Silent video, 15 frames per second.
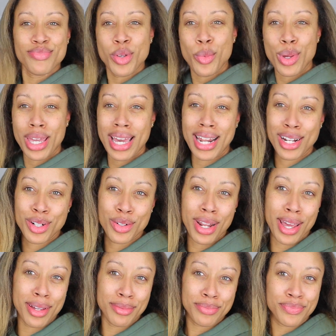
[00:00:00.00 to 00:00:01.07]
We ain't got to do
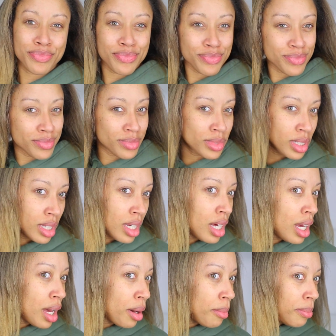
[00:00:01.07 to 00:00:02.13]
that.
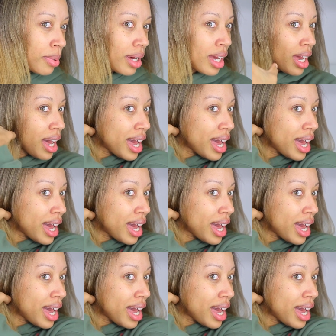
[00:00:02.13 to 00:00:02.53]
But